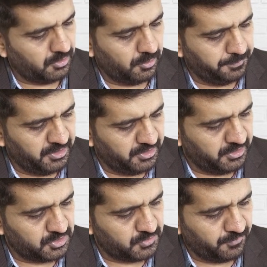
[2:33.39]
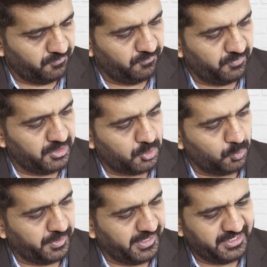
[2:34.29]
appears from 1
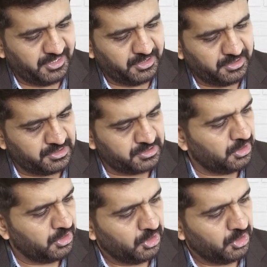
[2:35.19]
to 8 years,